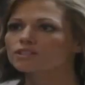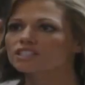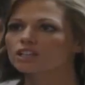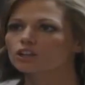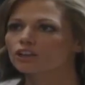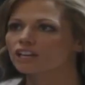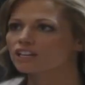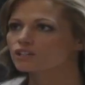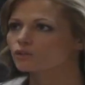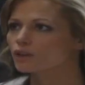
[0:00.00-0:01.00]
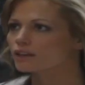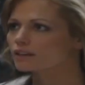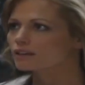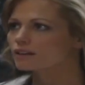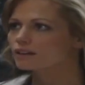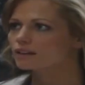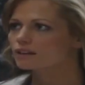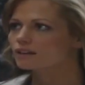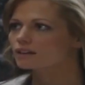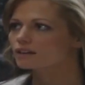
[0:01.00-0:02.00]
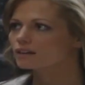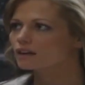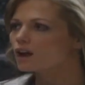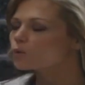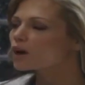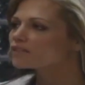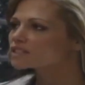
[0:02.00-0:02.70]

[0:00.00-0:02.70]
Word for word: are still looking into it. What